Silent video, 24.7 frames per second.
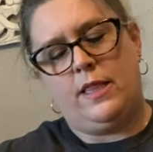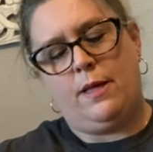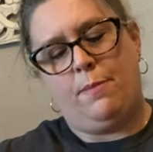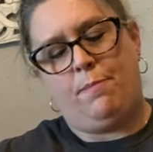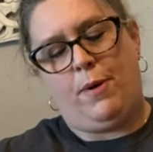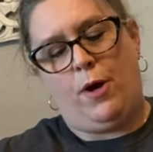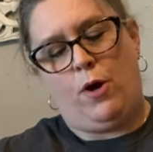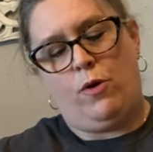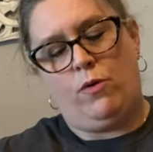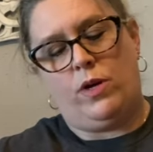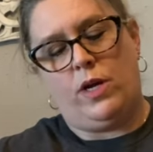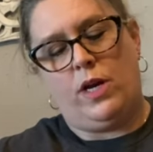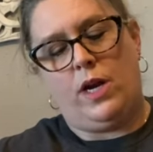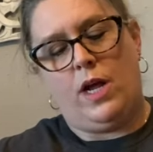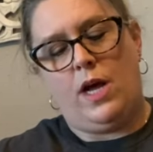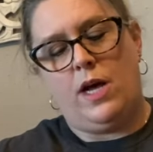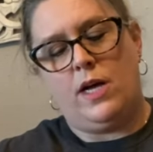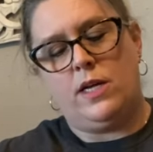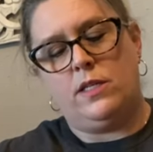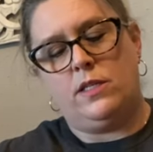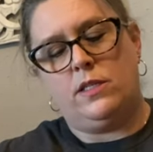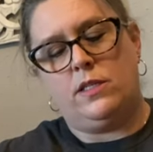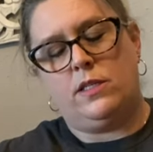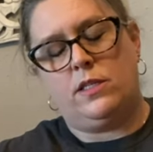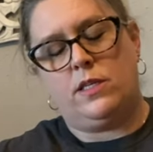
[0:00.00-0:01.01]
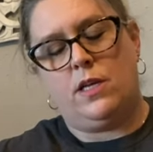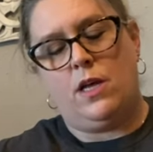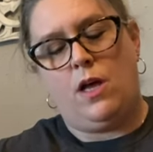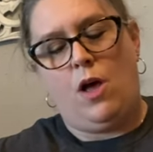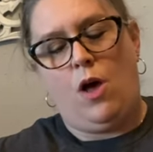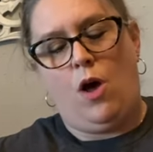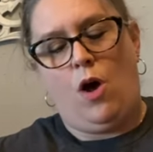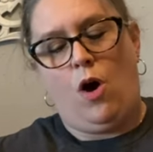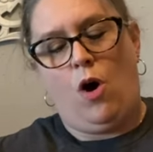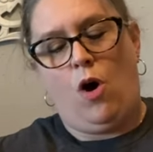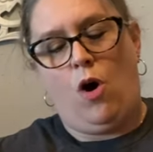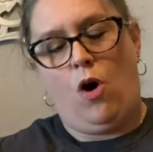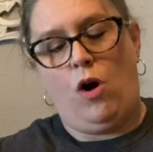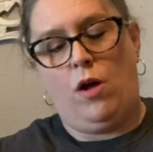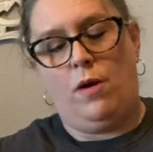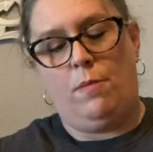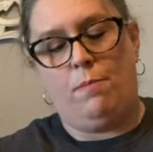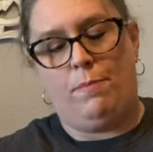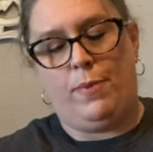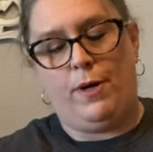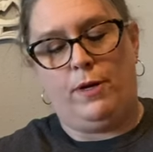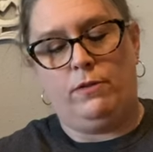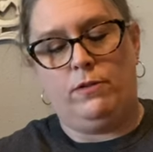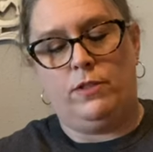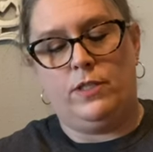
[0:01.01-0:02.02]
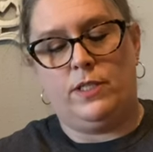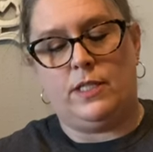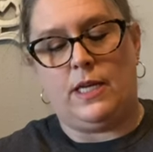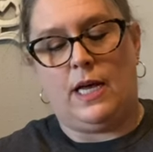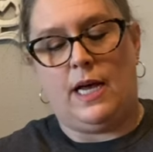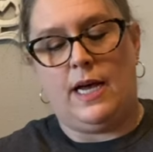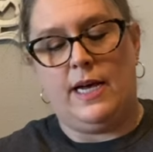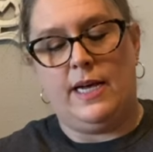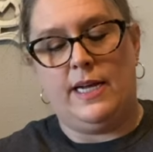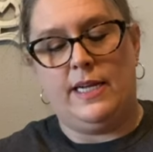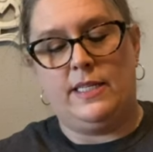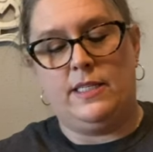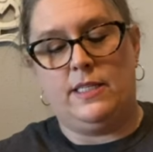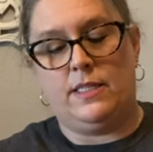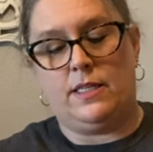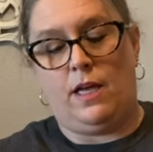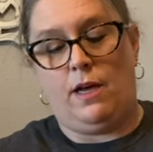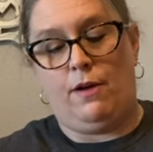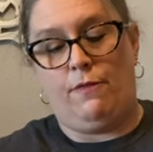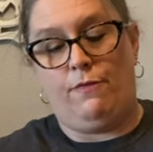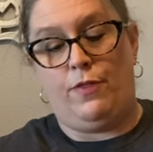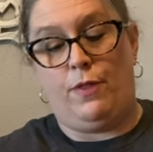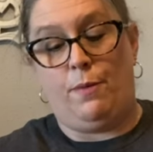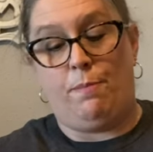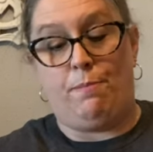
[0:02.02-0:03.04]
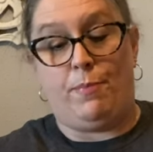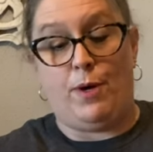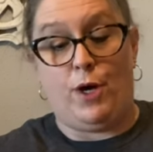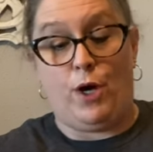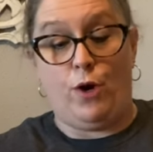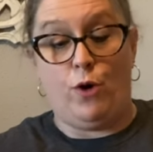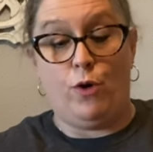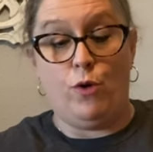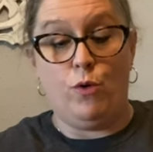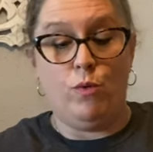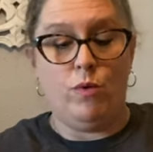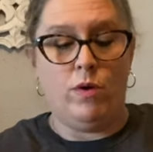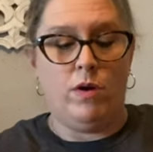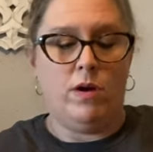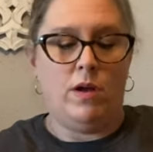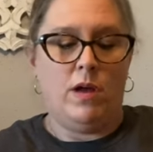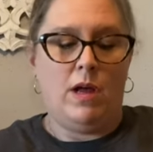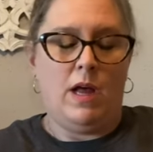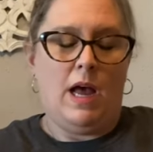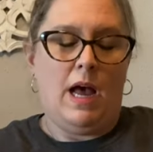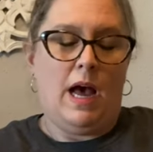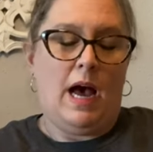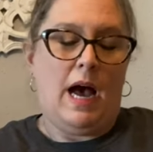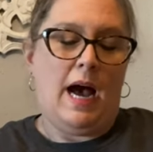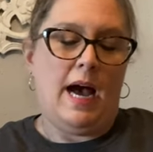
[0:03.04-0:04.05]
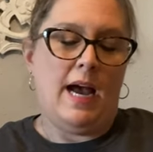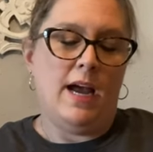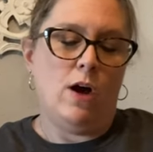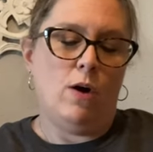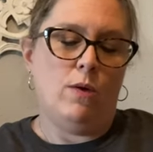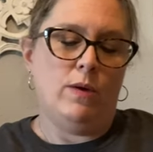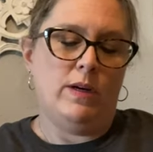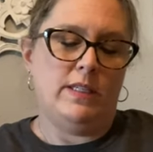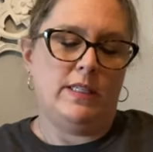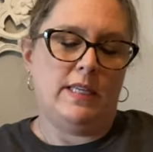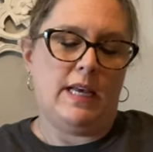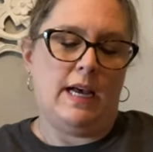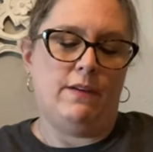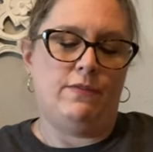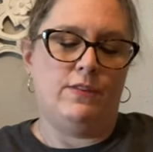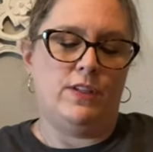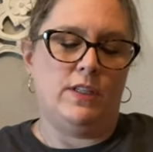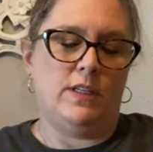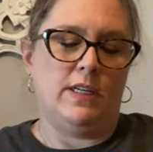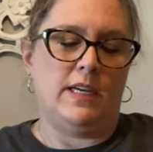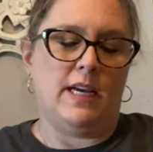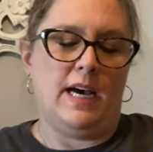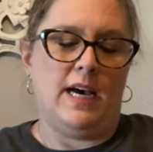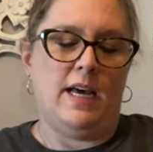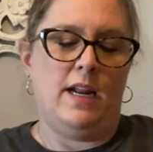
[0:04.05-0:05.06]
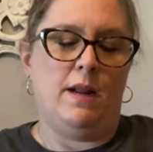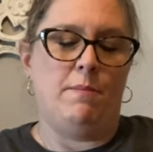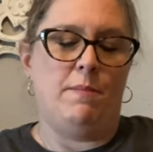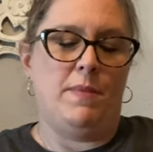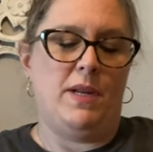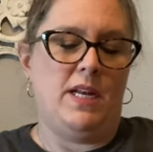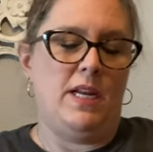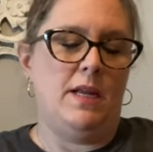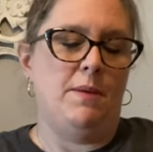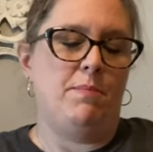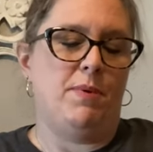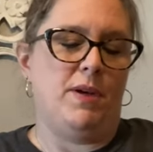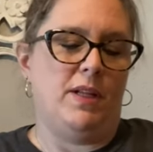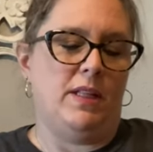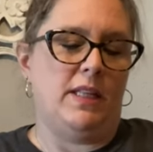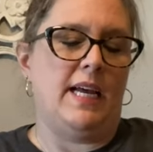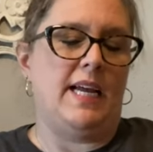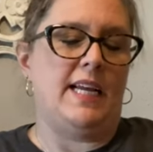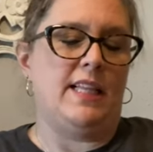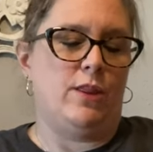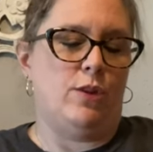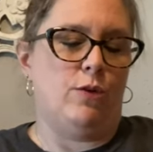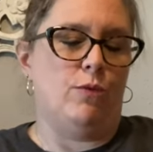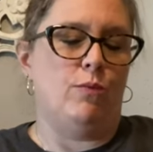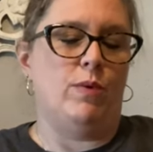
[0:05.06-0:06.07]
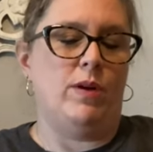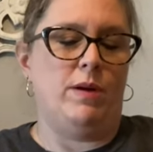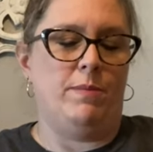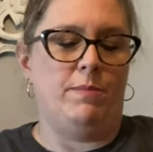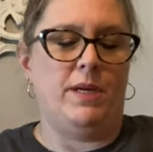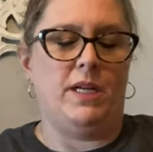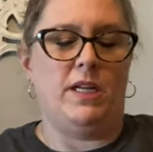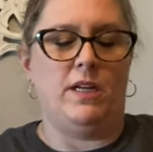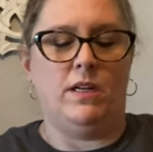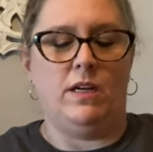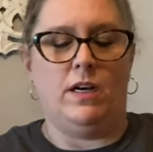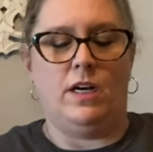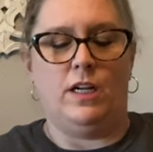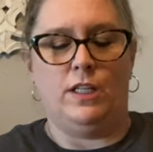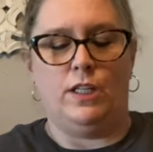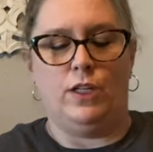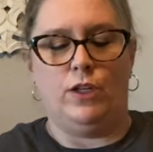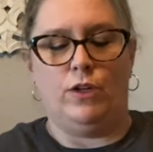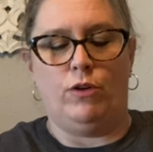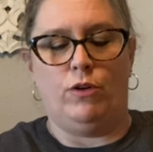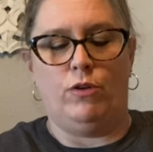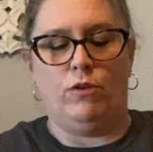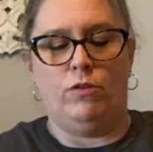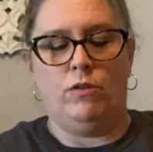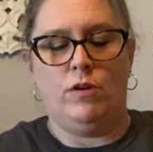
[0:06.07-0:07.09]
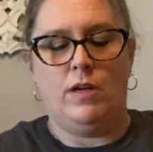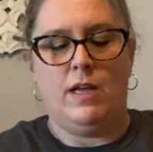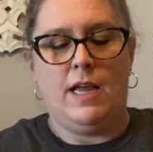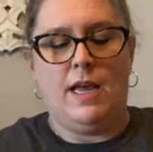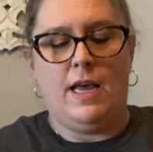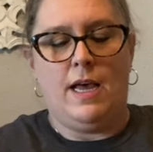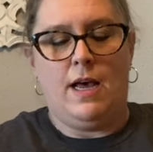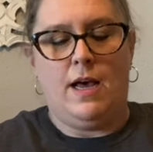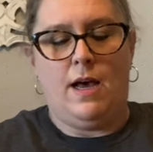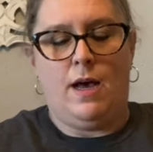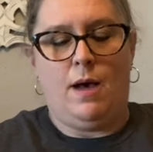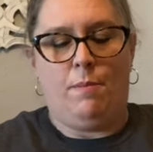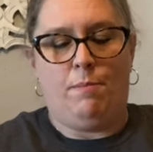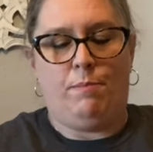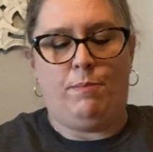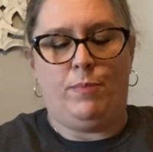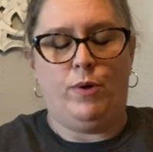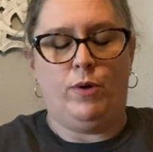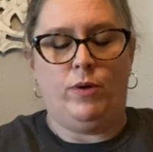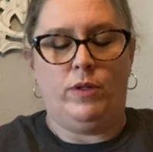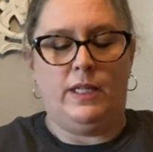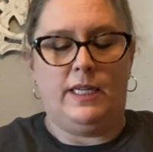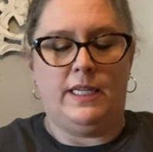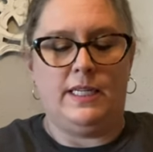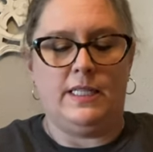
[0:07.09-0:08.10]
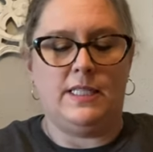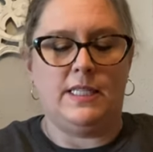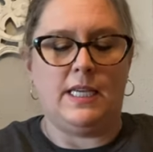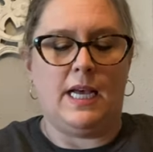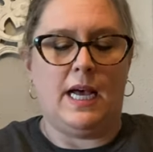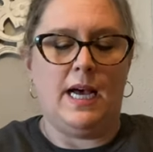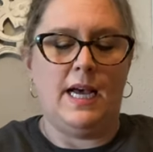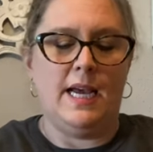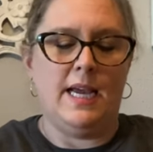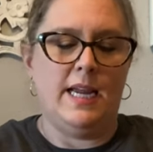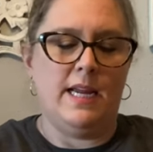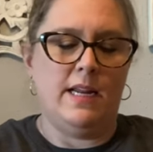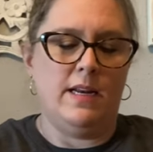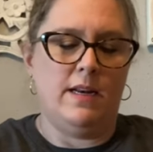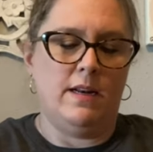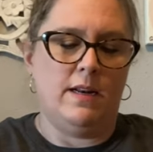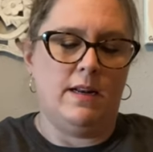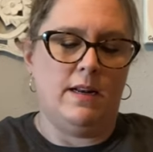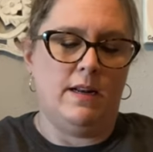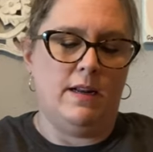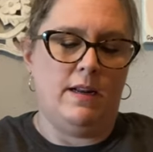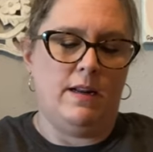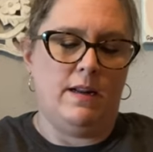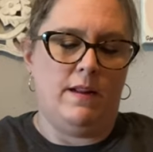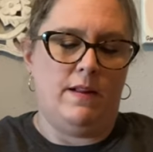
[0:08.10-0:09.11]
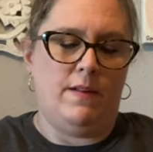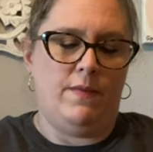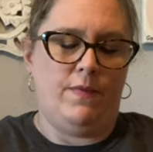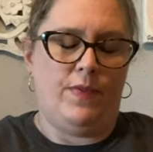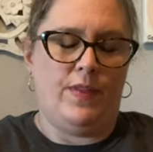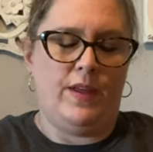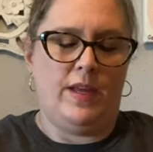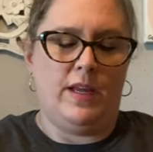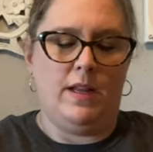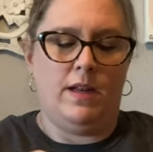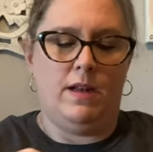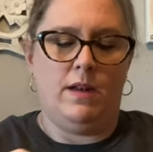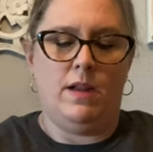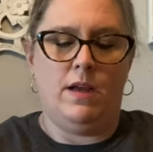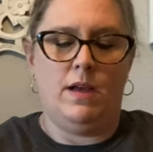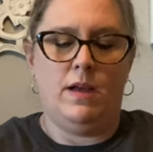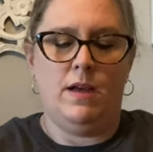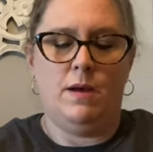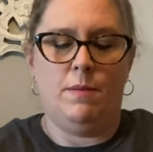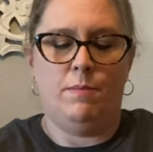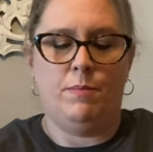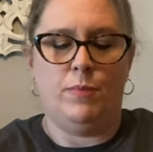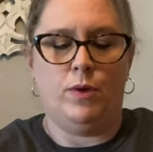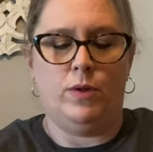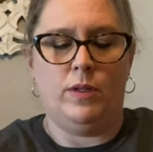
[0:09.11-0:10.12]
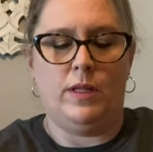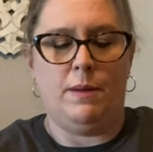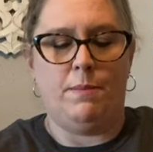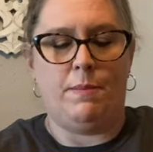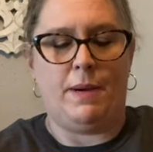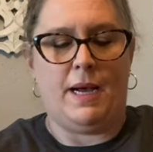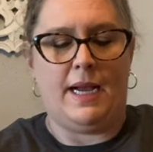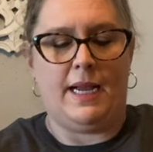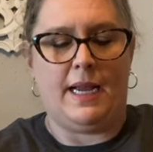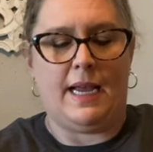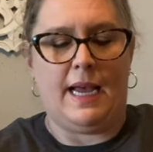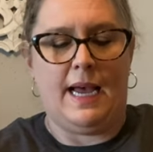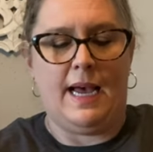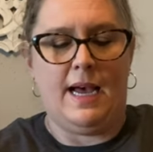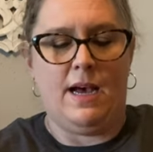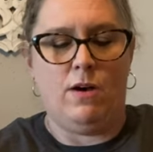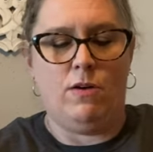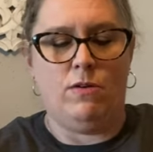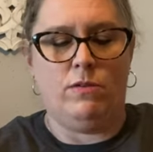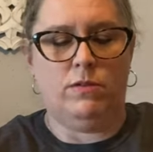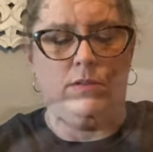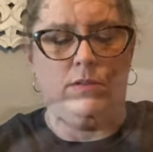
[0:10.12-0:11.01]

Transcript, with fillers: the polka dots on both sides of the bow, I always have to kind of manipulate the ribbon a little. Pull it tight, then pull it back out.